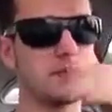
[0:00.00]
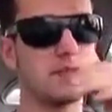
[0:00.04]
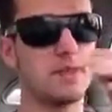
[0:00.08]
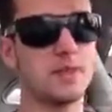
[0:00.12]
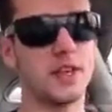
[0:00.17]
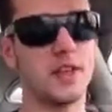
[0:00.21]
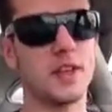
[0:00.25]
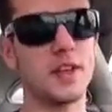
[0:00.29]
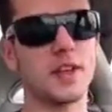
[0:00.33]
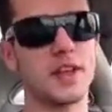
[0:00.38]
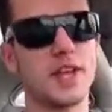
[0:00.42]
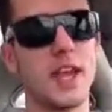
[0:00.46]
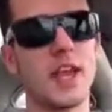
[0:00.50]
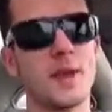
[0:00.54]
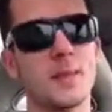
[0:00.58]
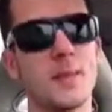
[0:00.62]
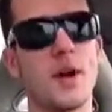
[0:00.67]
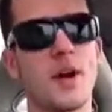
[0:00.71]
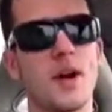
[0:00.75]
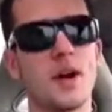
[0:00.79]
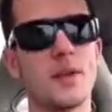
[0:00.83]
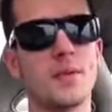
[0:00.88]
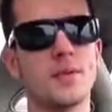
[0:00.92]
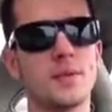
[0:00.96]
Another
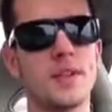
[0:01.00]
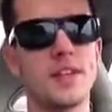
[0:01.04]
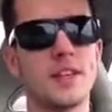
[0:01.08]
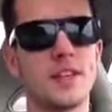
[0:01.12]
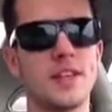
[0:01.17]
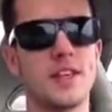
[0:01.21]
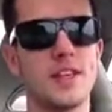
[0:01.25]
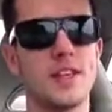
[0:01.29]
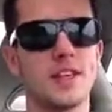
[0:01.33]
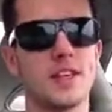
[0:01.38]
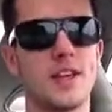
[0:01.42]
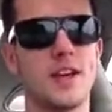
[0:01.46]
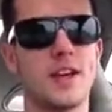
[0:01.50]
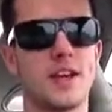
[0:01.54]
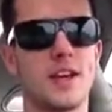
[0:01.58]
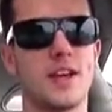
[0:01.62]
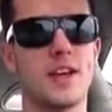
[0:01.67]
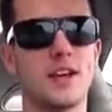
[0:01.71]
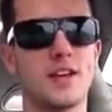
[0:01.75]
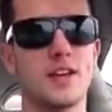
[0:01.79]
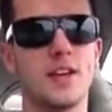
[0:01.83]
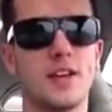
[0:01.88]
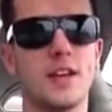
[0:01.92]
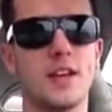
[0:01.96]
Kmart with
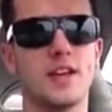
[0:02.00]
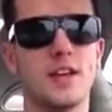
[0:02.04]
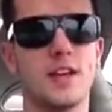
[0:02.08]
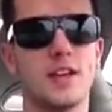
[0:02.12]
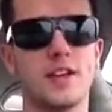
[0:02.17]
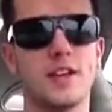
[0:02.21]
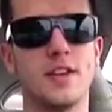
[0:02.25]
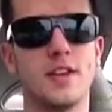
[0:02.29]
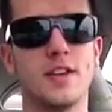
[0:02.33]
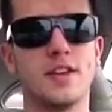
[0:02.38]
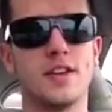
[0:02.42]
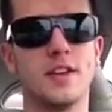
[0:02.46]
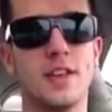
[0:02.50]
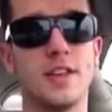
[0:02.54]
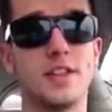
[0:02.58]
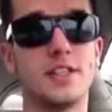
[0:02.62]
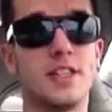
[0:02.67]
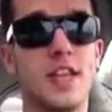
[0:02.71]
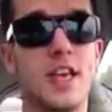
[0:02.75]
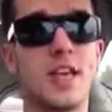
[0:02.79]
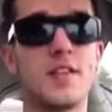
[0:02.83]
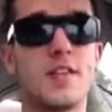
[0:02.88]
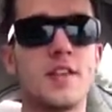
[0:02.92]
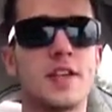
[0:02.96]
the
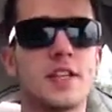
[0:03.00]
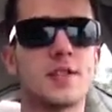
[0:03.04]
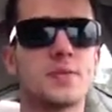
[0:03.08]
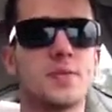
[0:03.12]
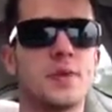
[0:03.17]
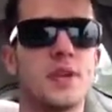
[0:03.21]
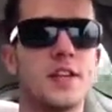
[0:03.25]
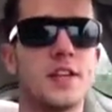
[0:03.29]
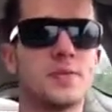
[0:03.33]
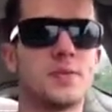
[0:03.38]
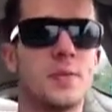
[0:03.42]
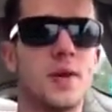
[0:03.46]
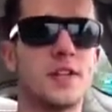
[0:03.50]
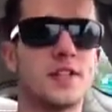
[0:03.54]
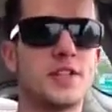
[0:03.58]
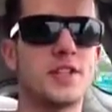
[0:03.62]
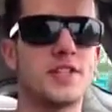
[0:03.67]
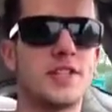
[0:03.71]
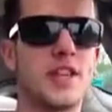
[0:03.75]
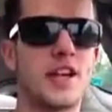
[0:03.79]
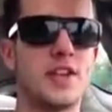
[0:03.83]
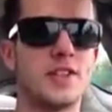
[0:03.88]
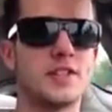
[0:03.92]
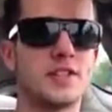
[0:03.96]
savings place
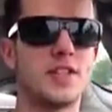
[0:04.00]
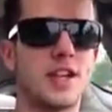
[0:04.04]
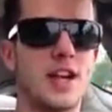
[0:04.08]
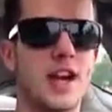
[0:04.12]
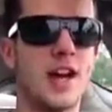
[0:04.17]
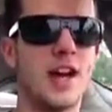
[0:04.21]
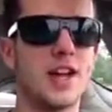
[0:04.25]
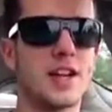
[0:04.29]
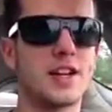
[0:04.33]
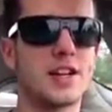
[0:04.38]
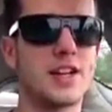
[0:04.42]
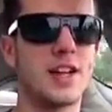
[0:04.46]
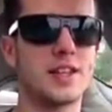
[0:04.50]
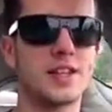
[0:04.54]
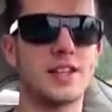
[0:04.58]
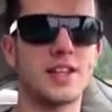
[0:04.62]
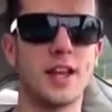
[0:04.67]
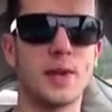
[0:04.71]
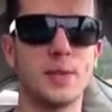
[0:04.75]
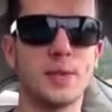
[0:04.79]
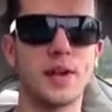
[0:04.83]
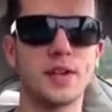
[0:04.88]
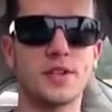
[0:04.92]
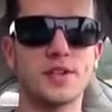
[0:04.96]
benches outside. Got to
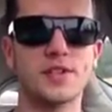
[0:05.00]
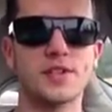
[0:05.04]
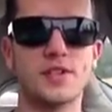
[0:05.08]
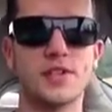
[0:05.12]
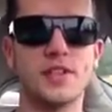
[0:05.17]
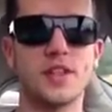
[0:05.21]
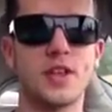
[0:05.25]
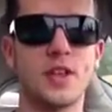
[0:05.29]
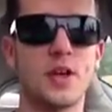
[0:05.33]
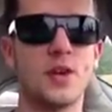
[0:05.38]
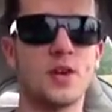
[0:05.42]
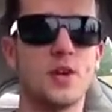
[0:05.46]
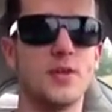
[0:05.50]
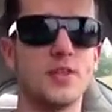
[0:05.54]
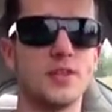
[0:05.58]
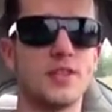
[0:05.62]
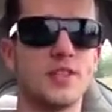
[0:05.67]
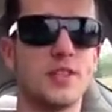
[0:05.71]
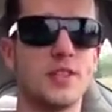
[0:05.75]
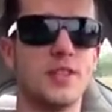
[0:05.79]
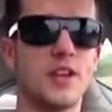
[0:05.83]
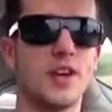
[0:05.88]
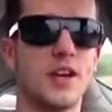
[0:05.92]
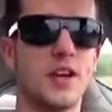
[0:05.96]
take pictures of those,
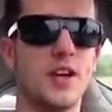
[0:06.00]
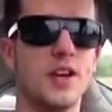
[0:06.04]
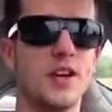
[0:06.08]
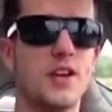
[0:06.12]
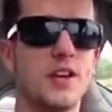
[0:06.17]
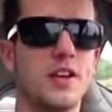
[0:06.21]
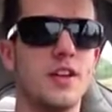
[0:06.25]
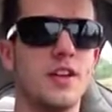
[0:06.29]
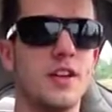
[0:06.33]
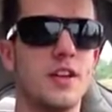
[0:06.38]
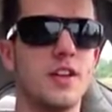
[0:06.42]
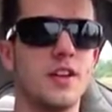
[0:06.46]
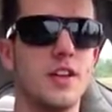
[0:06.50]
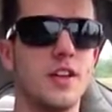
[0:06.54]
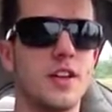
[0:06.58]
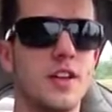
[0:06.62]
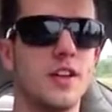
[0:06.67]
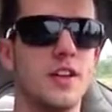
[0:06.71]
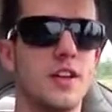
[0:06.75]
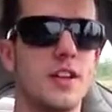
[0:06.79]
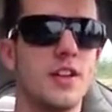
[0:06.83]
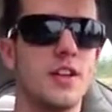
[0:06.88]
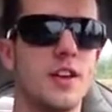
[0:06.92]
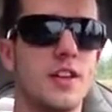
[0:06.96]
and
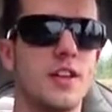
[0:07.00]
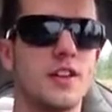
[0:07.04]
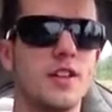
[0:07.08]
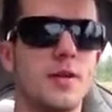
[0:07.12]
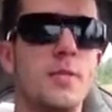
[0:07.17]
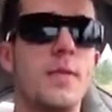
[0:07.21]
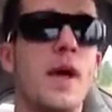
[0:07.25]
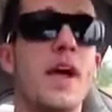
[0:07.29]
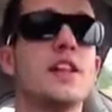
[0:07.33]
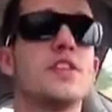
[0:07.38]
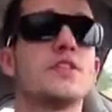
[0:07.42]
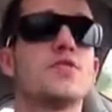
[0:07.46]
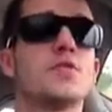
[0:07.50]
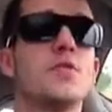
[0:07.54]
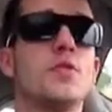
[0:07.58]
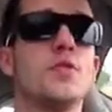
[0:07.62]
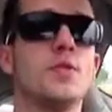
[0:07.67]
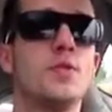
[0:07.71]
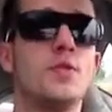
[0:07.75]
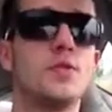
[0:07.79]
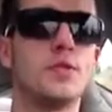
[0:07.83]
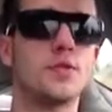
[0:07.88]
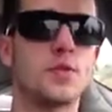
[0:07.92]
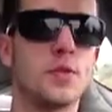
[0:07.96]
the men's
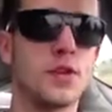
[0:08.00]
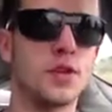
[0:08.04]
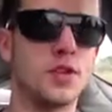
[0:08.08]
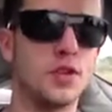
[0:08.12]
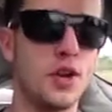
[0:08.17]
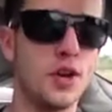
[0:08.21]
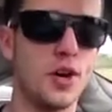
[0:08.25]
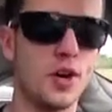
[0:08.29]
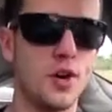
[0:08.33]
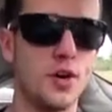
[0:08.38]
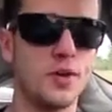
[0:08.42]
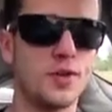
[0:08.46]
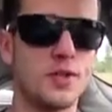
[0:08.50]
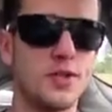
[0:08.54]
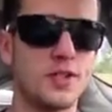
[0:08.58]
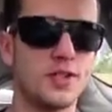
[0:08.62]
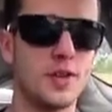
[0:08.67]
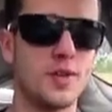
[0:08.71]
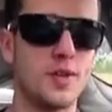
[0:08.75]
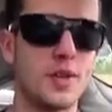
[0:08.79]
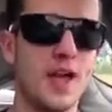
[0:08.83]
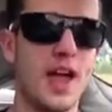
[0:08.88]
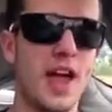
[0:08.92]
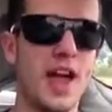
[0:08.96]
rooms were closed,
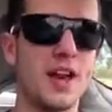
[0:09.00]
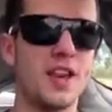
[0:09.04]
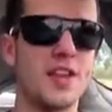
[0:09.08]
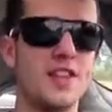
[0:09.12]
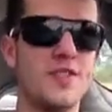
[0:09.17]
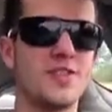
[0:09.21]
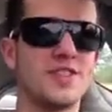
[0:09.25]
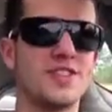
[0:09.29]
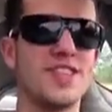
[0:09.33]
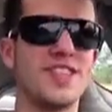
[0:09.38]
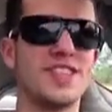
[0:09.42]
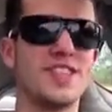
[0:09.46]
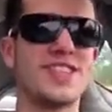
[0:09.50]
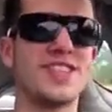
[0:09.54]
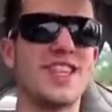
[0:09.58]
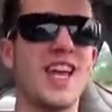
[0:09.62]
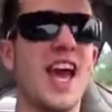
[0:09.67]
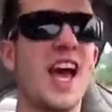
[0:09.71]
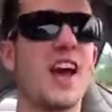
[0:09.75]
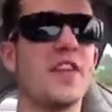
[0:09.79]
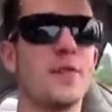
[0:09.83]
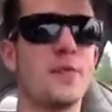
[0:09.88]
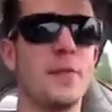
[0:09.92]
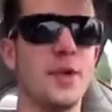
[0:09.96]
and we had to use the
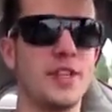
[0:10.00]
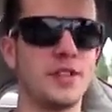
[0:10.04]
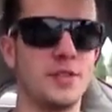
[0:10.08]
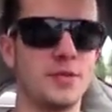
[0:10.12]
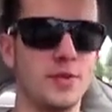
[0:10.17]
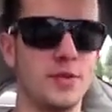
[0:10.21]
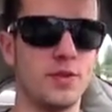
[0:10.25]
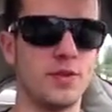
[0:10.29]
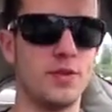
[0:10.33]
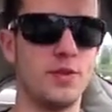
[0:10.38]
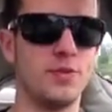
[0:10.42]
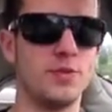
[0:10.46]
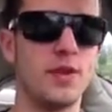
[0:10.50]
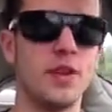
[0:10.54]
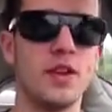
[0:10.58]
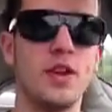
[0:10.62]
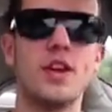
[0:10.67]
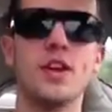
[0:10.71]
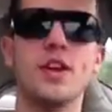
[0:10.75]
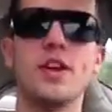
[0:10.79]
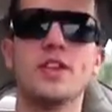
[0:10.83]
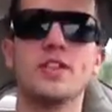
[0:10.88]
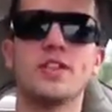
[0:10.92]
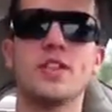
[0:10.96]
staff men's room.
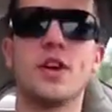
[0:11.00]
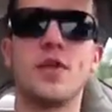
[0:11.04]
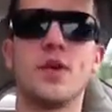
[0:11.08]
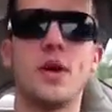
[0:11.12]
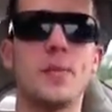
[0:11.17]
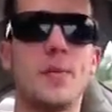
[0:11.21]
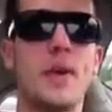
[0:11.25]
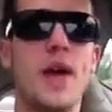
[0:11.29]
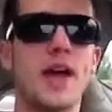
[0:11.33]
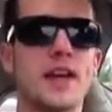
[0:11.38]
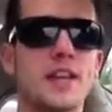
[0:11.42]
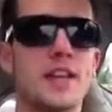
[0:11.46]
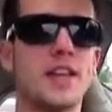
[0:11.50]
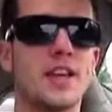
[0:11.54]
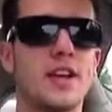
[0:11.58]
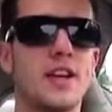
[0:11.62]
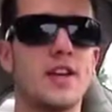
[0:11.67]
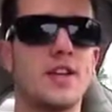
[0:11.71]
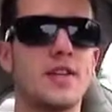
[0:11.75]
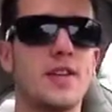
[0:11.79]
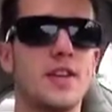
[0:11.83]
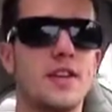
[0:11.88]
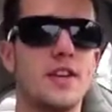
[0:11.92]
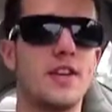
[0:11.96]
So I went back
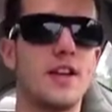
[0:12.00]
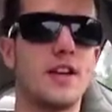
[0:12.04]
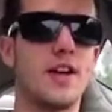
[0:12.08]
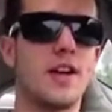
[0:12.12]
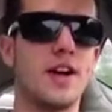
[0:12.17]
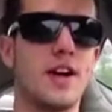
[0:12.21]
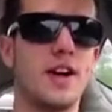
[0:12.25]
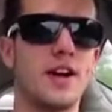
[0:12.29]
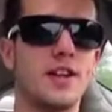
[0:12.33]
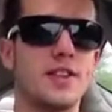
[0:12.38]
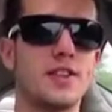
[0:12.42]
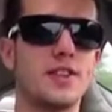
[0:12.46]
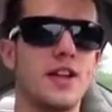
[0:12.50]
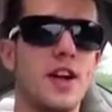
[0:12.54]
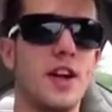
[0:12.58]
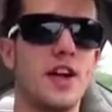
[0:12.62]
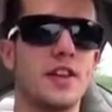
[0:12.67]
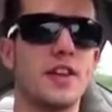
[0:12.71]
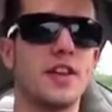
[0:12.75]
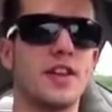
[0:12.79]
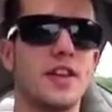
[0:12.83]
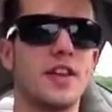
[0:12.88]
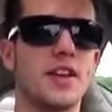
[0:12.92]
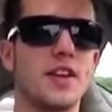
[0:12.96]
there and saw
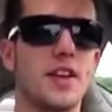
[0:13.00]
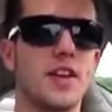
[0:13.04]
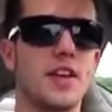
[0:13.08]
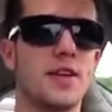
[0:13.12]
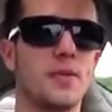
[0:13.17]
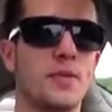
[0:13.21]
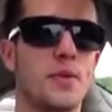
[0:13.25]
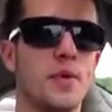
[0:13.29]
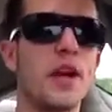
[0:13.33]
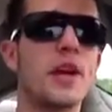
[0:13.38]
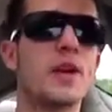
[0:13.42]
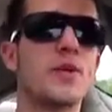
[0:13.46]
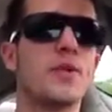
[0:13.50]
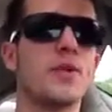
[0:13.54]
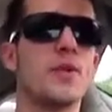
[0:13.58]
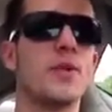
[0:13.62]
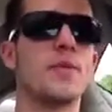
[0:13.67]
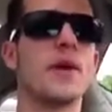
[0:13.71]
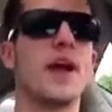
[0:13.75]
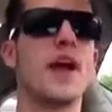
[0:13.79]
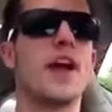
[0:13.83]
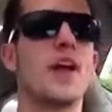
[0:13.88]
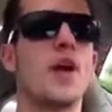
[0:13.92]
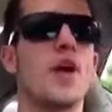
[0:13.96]
the break
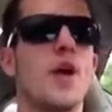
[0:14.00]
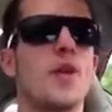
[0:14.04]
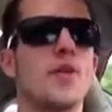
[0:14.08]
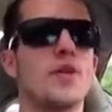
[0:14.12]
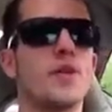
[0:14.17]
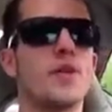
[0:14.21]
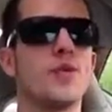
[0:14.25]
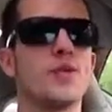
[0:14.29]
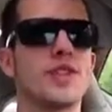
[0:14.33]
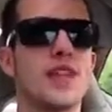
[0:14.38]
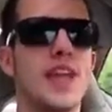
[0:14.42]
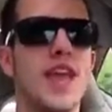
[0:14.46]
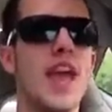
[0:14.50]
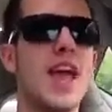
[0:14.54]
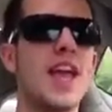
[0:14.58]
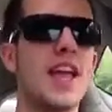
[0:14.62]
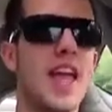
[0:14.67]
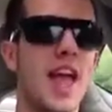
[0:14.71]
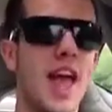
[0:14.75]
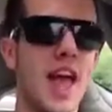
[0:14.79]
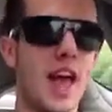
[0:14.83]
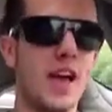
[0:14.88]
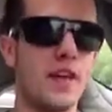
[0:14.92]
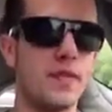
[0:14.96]
room had all the old
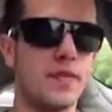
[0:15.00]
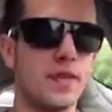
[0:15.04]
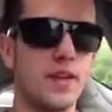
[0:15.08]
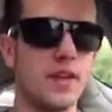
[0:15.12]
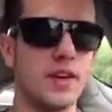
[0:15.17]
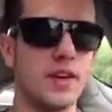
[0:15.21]
K-Calf